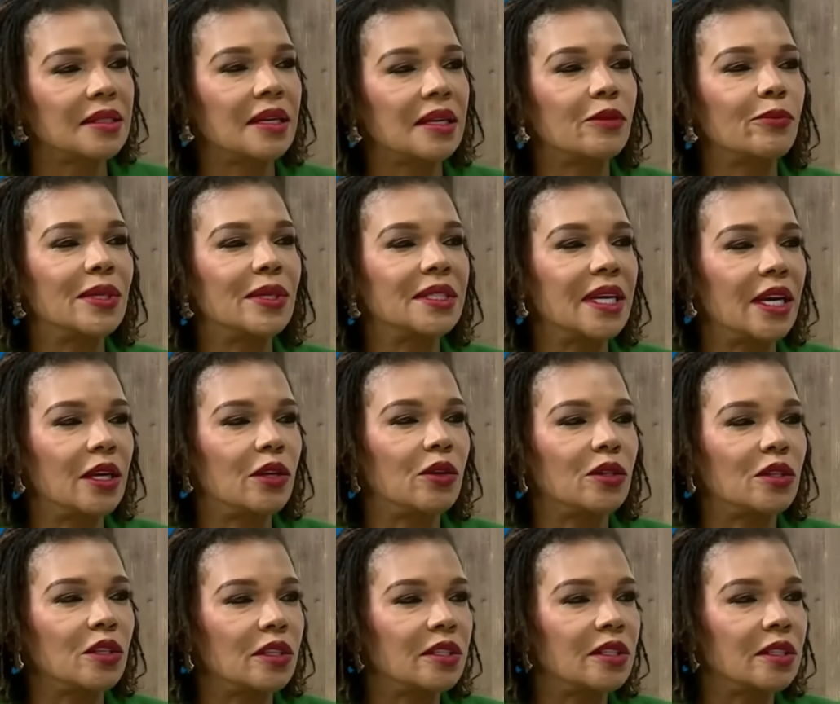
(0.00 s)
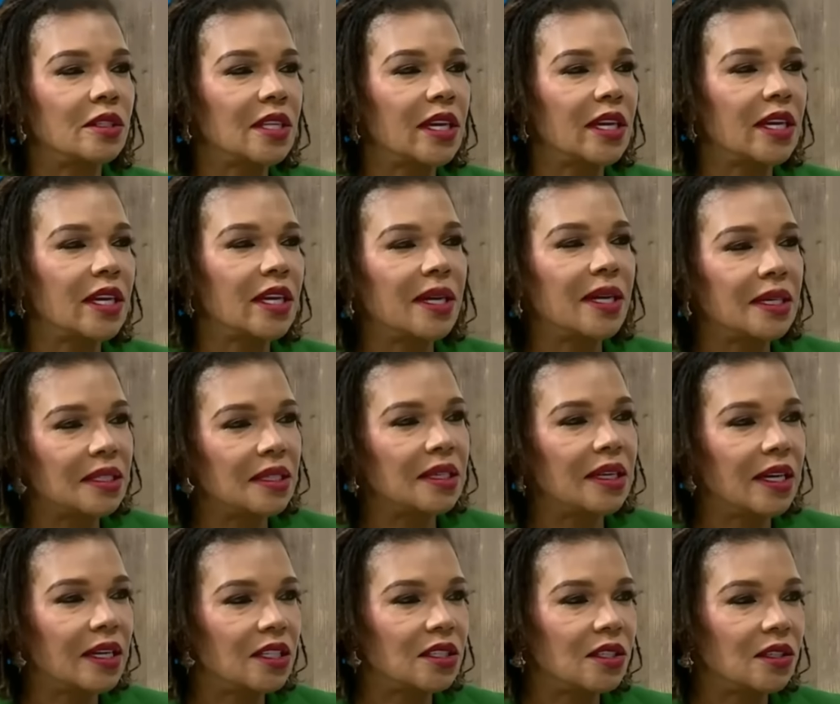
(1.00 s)
that will take you to the same
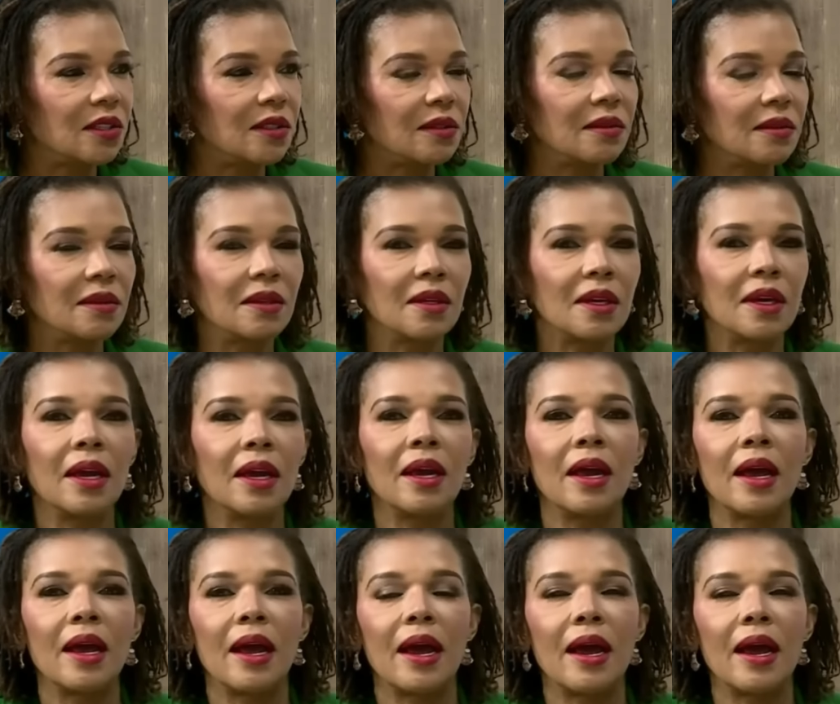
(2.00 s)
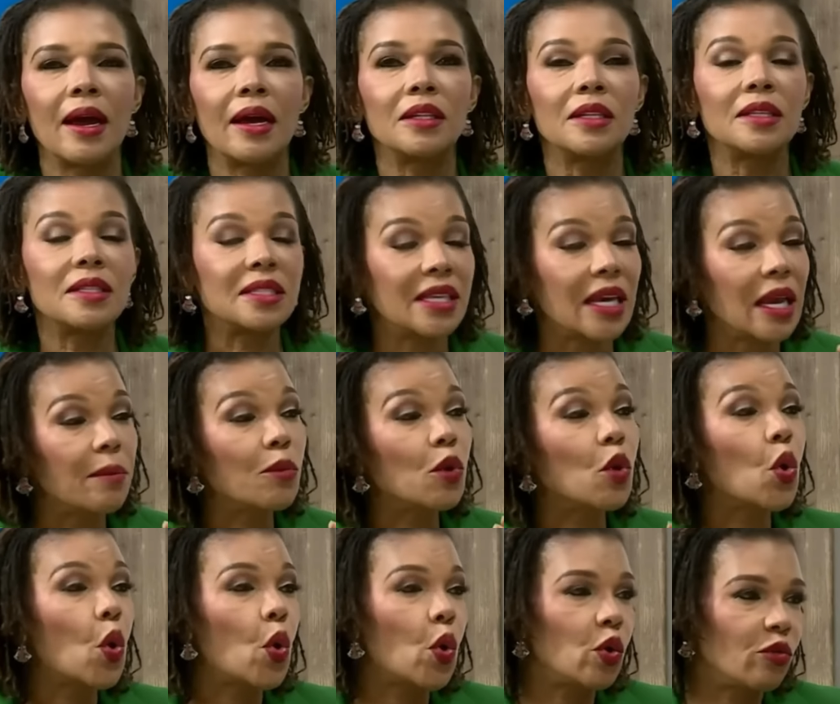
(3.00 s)
destination and the same
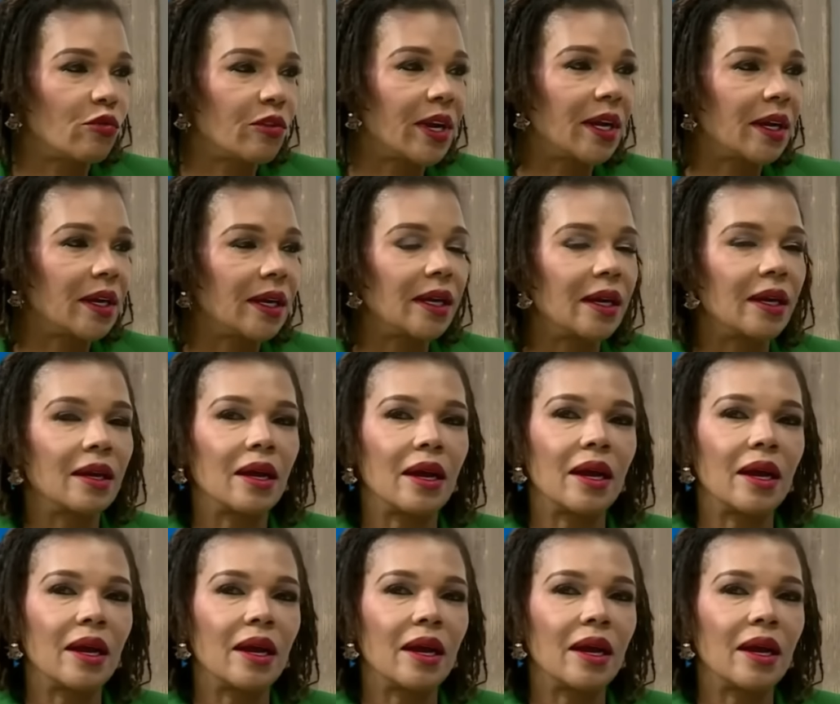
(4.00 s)
goal, really.